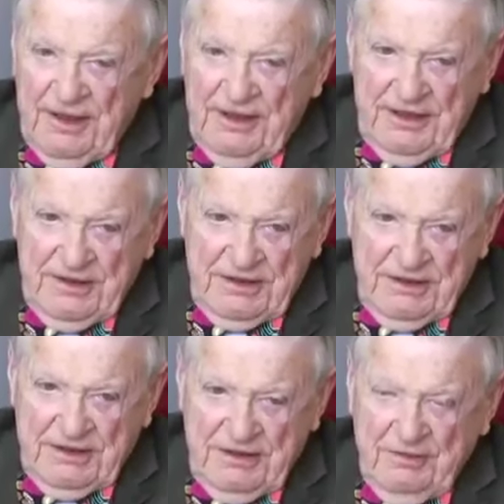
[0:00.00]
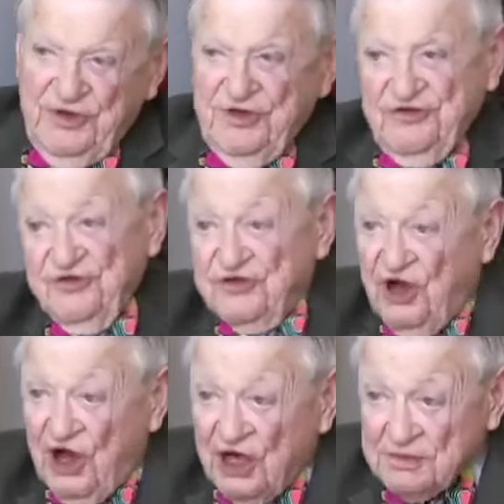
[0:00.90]
And it means it's
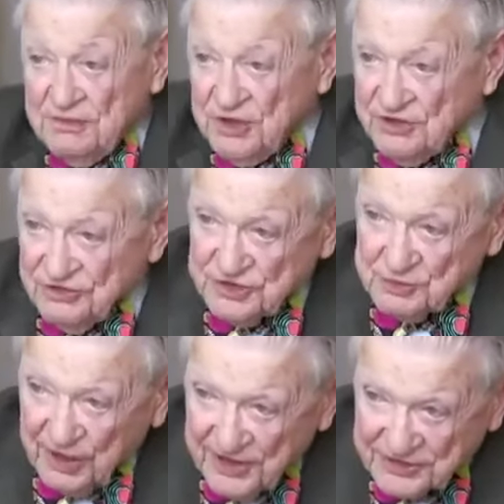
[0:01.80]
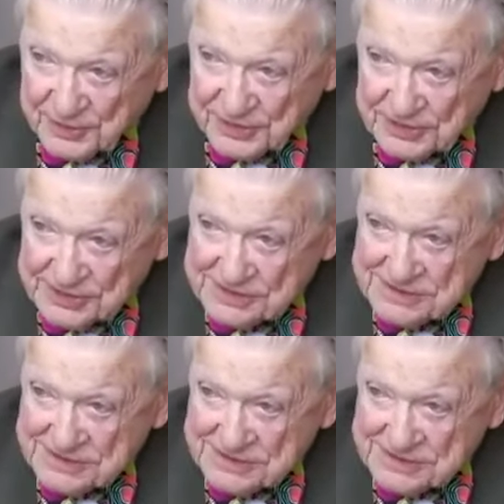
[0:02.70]
hot because it's plasma.